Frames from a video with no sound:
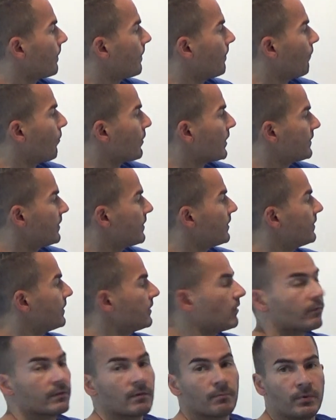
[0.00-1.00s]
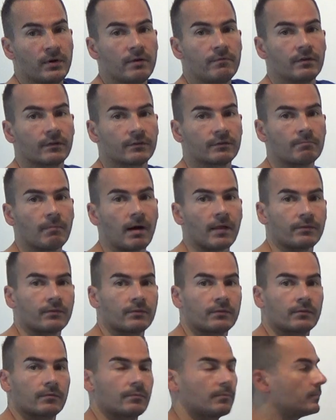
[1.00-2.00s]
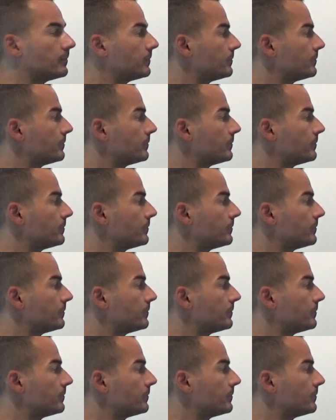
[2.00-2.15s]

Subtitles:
volatility of the previous months.